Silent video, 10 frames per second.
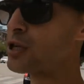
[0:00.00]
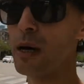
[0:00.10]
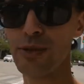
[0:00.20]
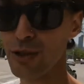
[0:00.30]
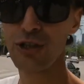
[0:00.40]

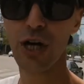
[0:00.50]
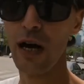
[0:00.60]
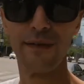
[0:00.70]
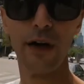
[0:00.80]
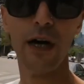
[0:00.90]
comes to
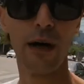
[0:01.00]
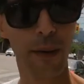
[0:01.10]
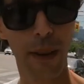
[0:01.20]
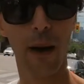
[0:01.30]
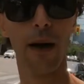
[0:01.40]
shove.
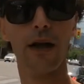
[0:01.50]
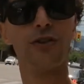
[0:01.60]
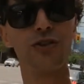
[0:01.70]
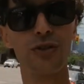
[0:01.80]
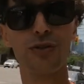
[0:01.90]

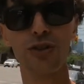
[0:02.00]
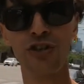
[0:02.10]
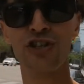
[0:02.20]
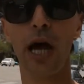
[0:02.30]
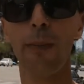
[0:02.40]

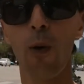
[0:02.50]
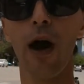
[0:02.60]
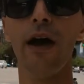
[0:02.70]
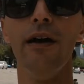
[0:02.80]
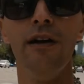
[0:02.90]
Just step
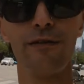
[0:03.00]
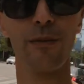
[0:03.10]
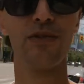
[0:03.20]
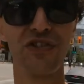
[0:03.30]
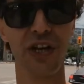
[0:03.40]
away
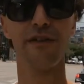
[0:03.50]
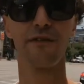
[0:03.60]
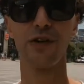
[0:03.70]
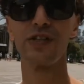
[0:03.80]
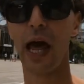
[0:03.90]
from the scene
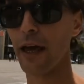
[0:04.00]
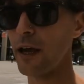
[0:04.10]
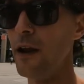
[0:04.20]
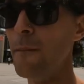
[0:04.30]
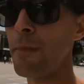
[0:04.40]
for a
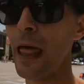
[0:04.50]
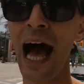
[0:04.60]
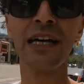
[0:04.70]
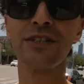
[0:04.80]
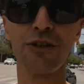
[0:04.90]
second.
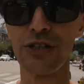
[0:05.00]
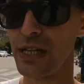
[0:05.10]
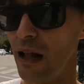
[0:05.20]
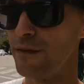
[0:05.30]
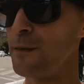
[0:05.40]
Ask
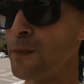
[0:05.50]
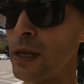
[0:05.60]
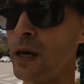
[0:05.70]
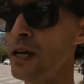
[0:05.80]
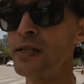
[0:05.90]
yourself,
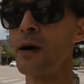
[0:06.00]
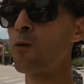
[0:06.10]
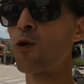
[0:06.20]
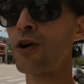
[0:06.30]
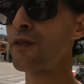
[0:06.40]
is it
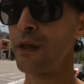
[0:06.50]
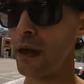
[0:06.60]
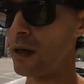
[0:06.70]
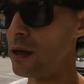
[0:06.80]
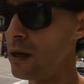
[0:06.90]
worth it?
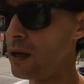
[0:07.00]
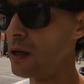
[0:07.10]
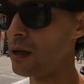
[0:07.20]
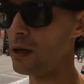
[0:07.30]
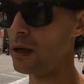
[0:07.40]

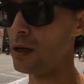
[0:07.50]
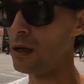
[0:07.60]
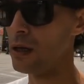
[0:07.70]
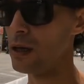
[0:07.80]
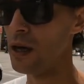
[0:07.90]

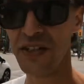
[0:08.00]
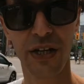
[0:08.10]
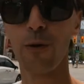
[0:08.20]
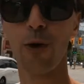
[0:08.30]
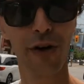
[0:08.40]
Is
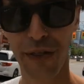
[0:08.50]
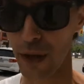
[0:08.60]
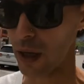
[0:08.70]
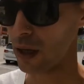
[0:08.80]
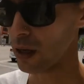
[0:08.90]
it worth
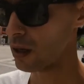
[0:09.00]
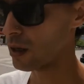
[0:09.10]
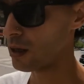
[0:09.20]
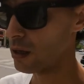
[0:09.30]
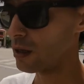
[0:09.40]
it?
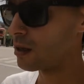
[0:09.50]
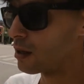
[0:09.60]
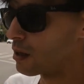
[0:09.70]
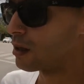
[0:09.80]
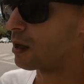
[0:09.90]

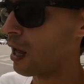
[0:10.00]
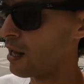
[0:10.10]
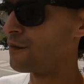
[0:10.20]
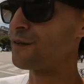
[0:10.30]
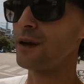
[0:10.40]

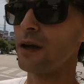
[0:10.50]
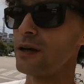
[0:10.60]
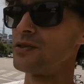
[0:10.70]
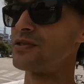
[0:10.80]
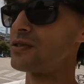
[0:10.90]
And if it
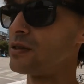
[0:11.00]
is,